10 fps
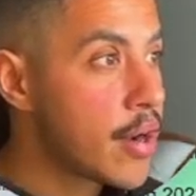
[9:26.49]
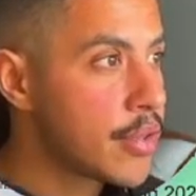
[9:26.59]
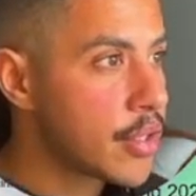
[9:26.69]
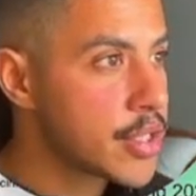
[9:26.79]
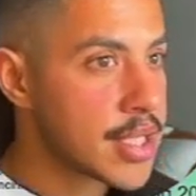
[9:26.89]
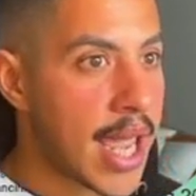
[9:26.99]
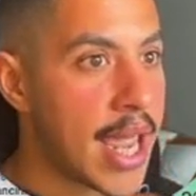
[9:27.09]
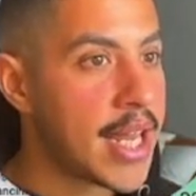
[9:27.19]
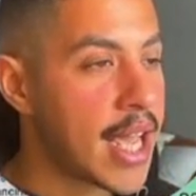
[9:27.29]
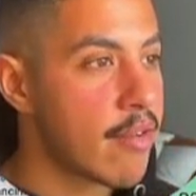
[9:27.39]
and they're
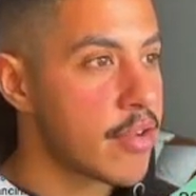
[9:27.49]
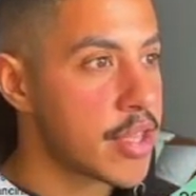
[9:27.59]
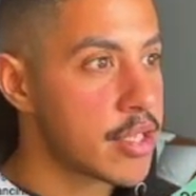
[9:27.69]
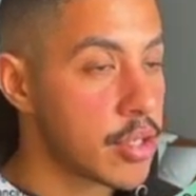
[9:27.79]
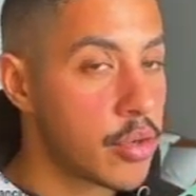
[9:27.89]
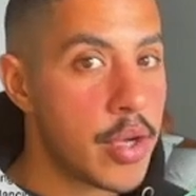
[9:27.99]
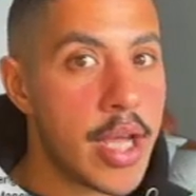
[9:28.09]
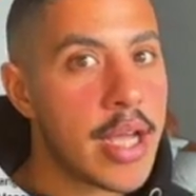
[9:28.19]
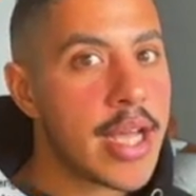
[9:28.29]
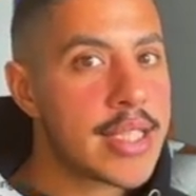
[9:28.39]
scanning everything. So
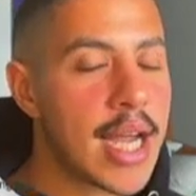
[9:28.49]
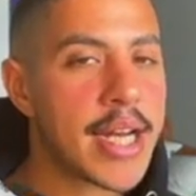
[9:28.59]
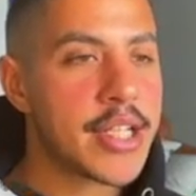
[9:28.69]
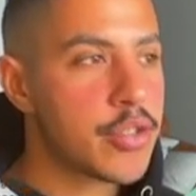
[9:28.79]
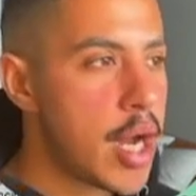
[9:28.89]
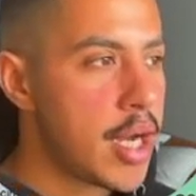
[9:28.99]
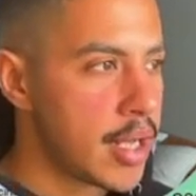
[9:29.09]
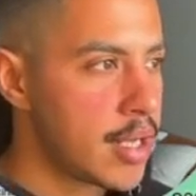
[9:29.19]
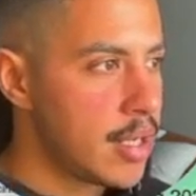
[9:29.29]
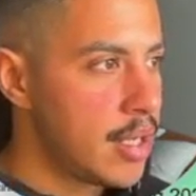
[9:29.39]
it's kind of straining.